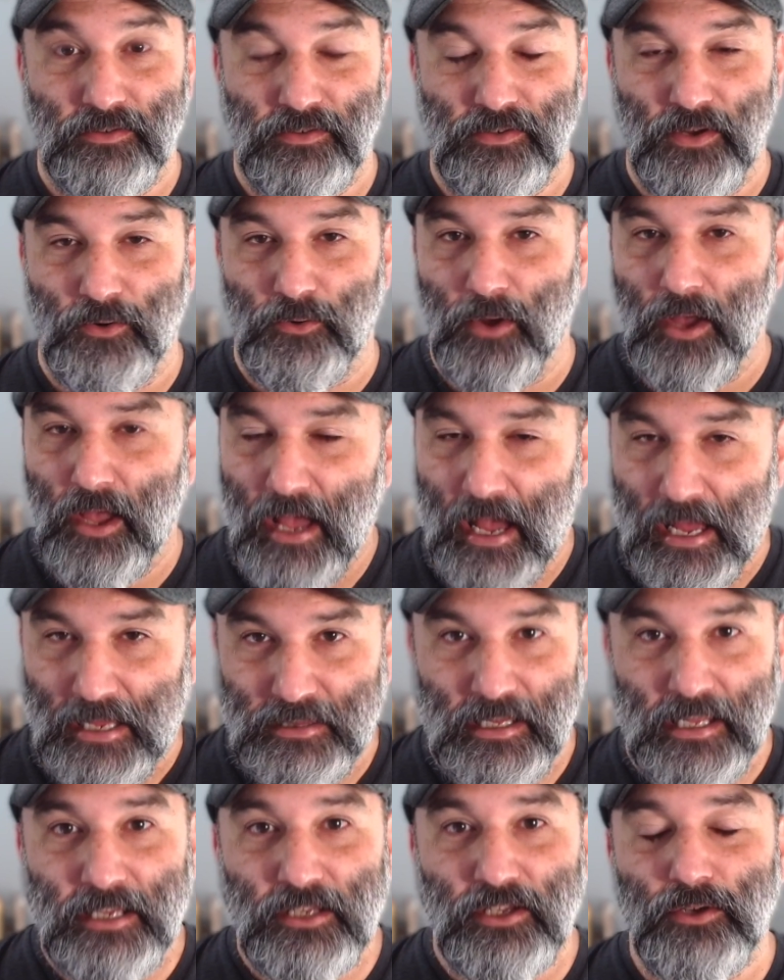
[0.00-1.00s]
So I'd
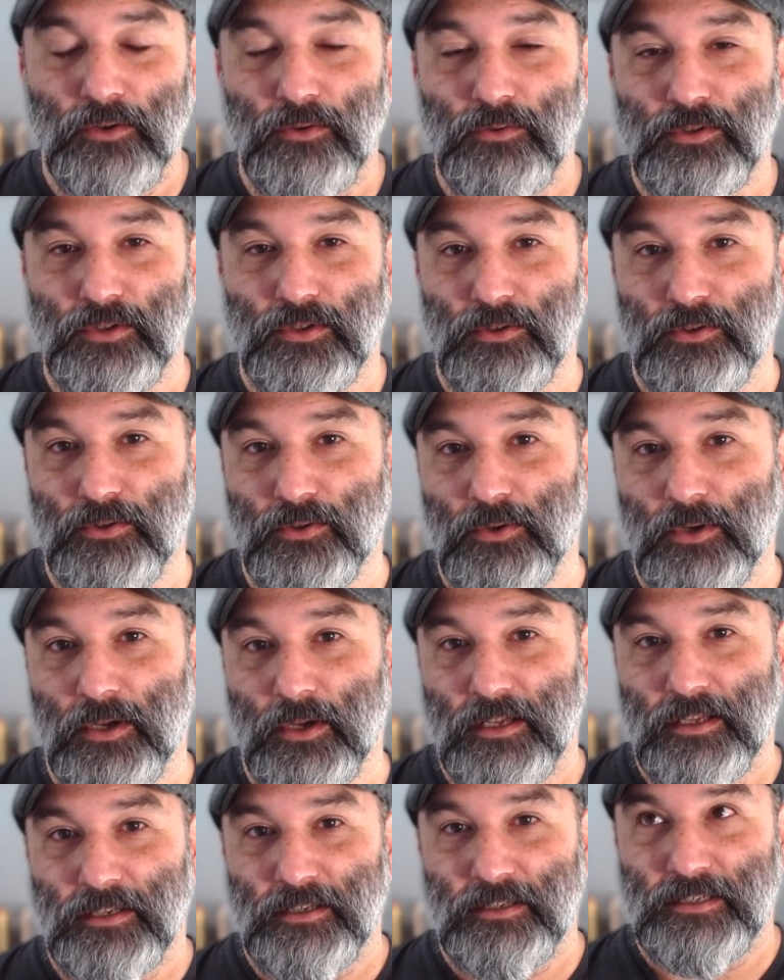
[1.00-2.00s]
like you to
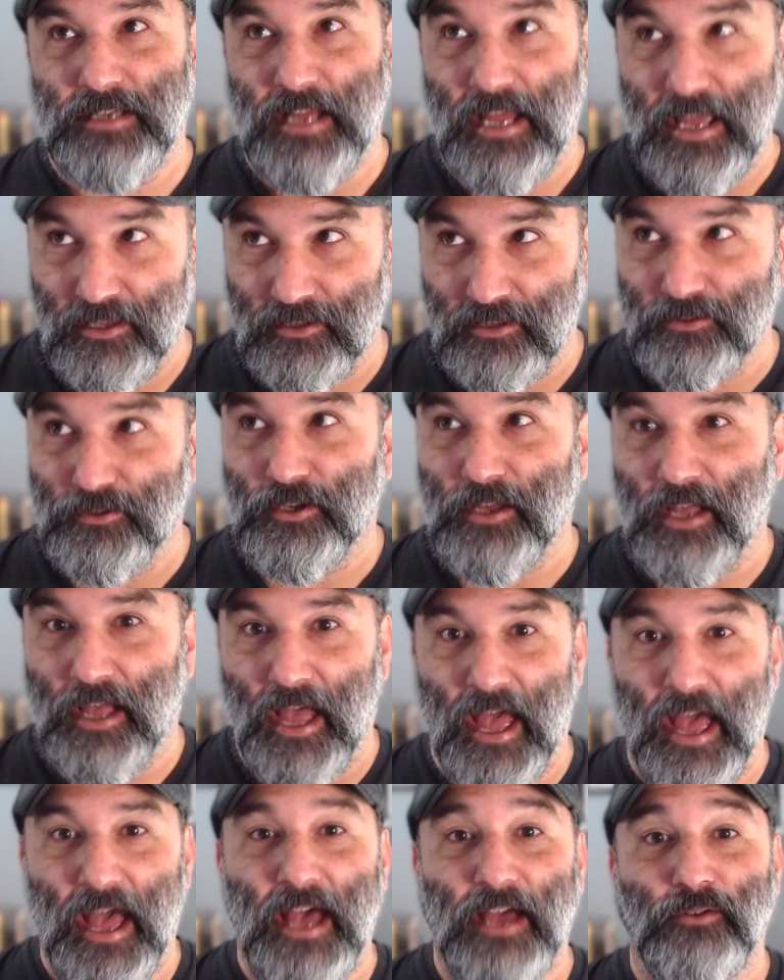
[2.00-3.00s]
take a look
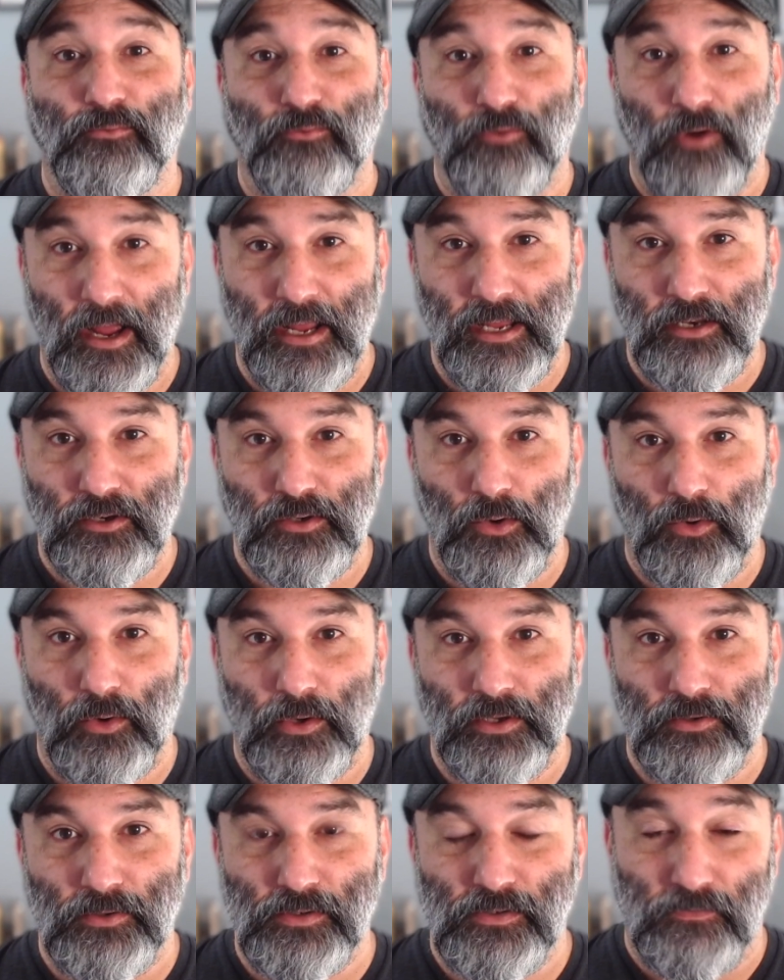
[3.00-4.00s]
at
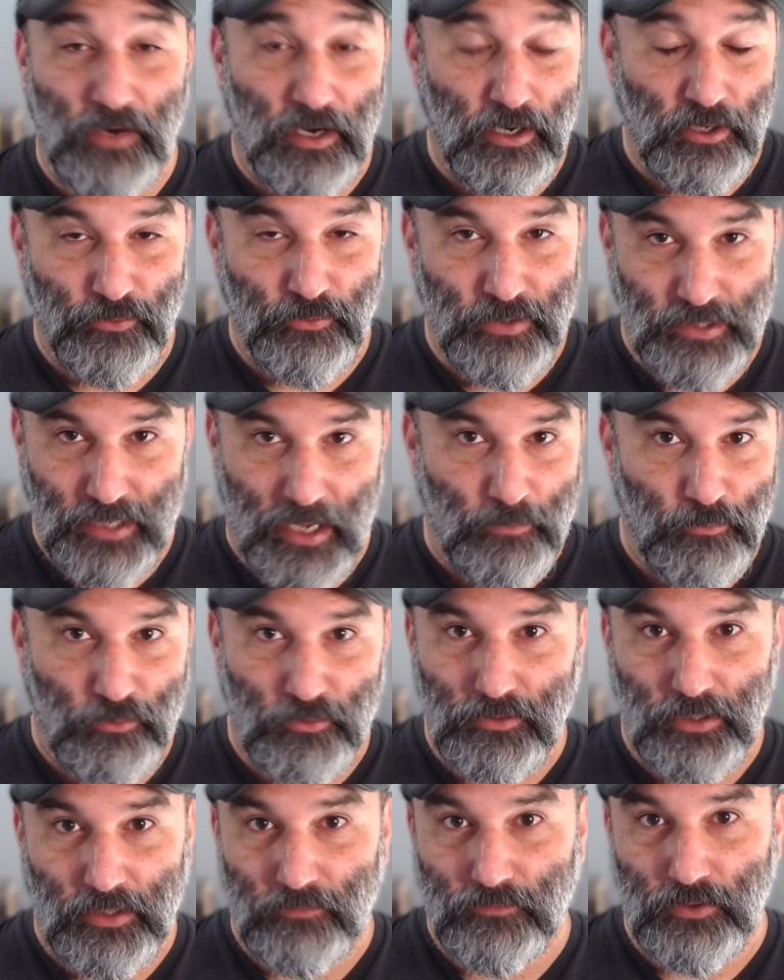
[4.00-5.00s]
RdotDoyle's Verdigris
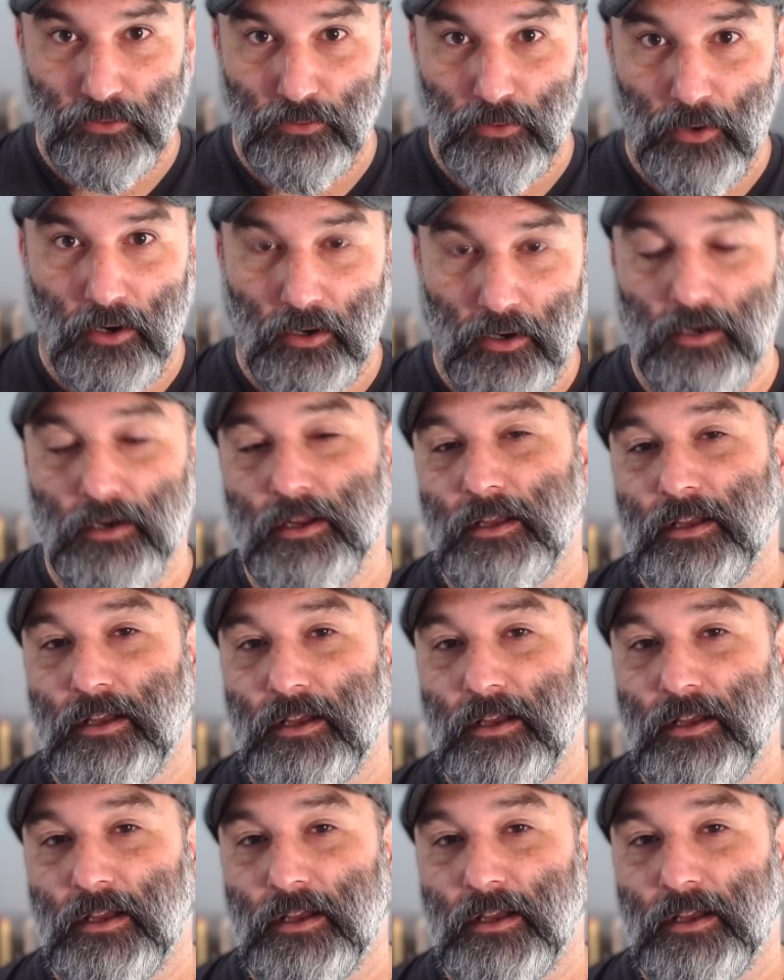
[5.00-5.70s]
table if you are